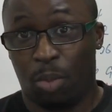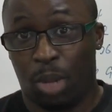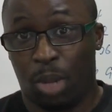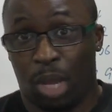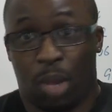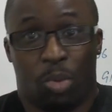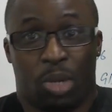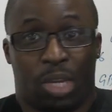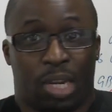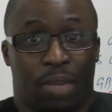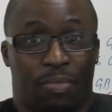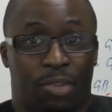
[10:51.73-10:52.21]
We
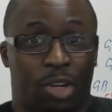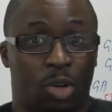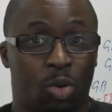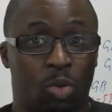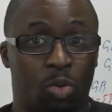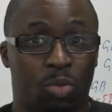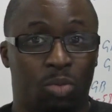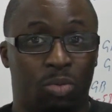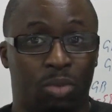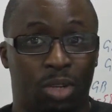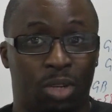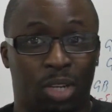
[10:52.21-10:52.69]
can have
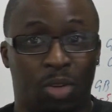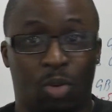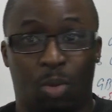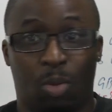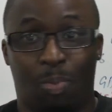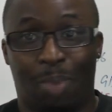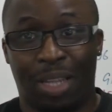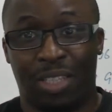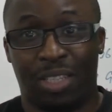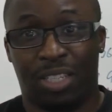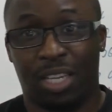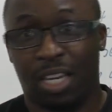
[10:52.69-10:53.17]
a
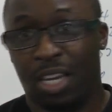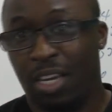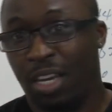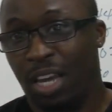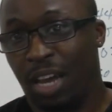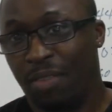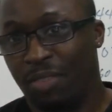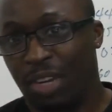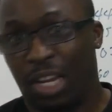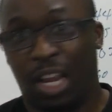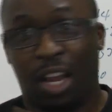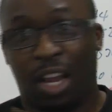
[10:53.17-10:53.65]
little
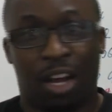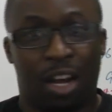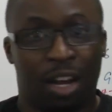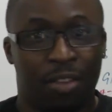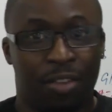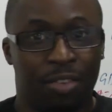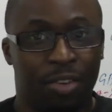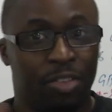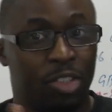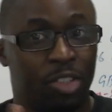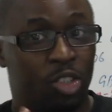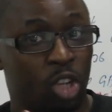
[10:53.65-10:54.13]
banter, have a
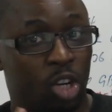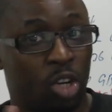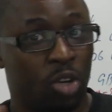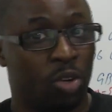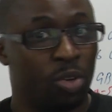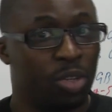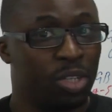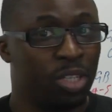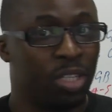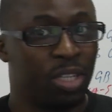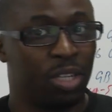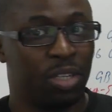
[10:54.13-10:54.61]
laugh, have
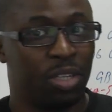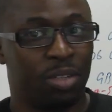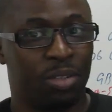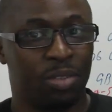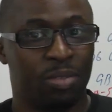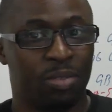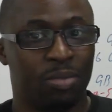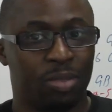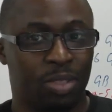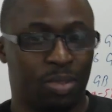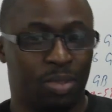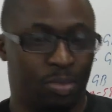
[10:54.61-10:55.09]
a joke,
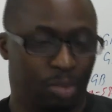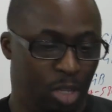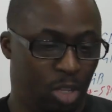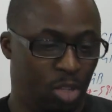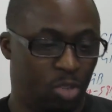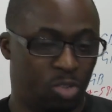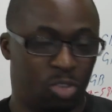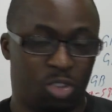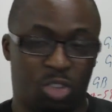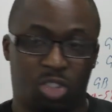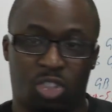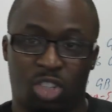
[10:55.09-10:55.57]

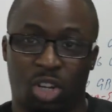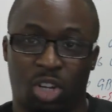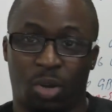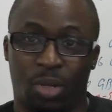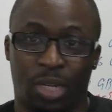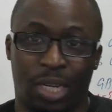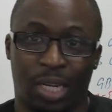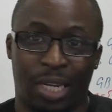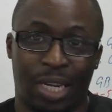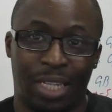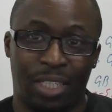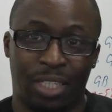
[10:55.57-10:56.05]

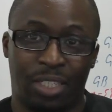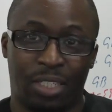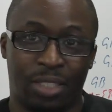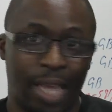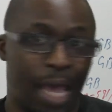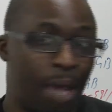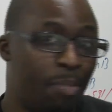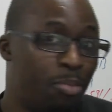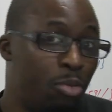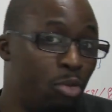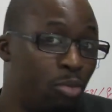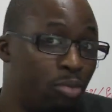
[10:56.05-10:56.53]
show the
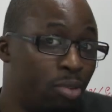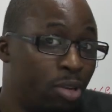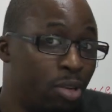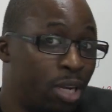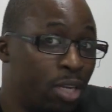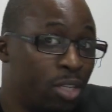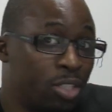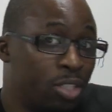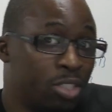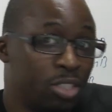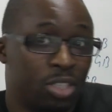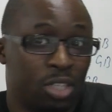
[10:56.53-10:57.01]
latest
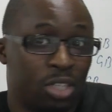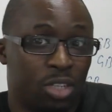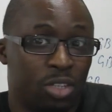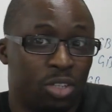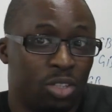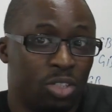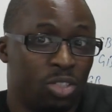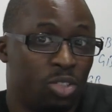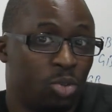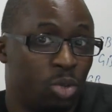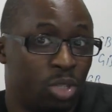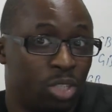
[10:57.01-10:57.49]
Apple
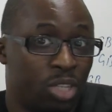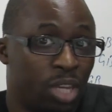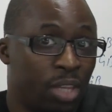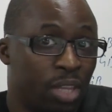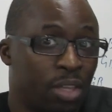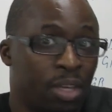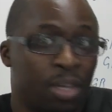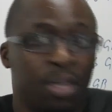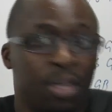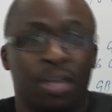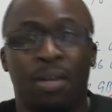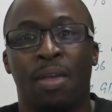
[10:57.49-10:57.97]
products
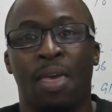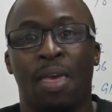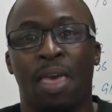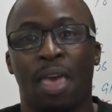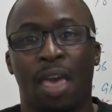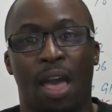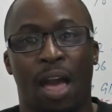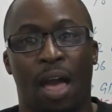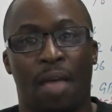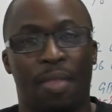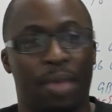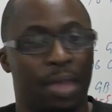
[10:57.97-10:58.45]
to each
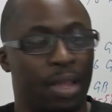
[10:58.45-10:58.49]
other,